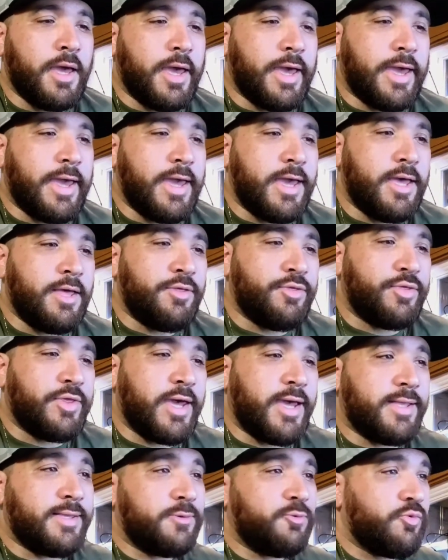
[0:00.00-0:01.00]
And
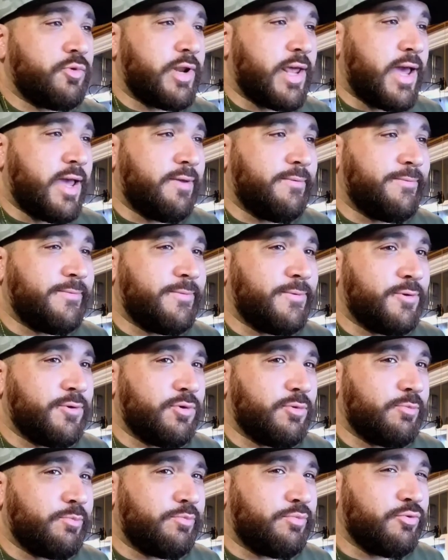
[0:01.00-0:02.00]
that's what I
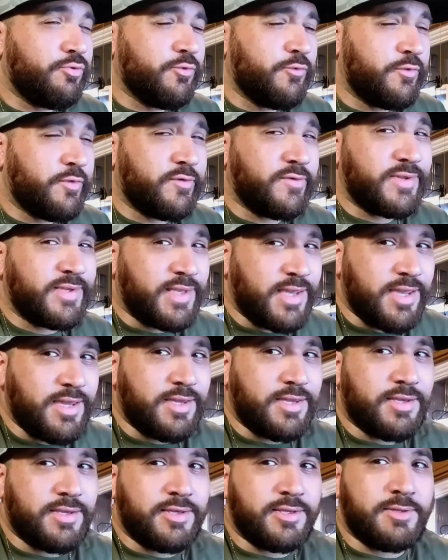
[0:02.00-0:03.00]
feel proof of
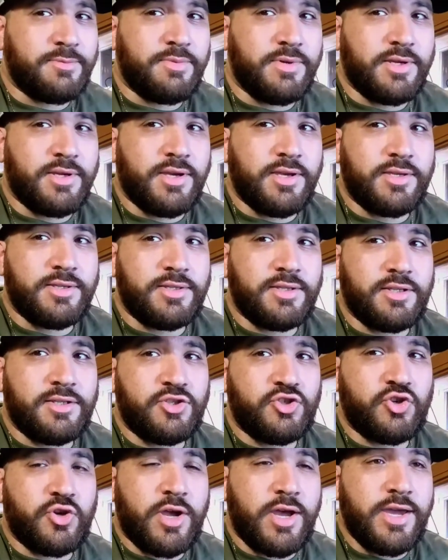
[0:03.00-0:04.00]
stake is, because it's
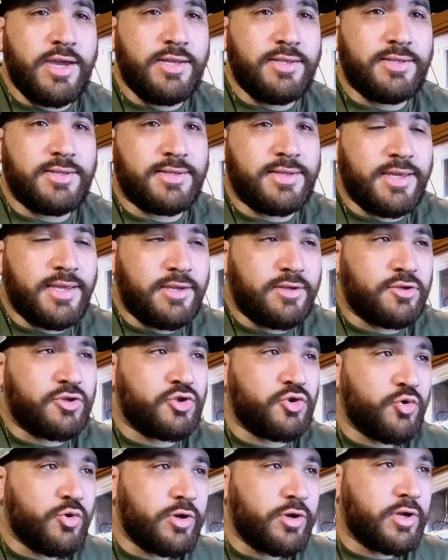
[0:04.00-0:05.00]
trying to take a
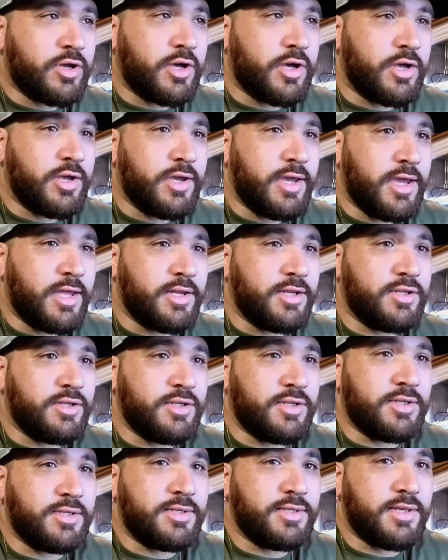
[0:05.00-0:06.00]
shortcut, and it's just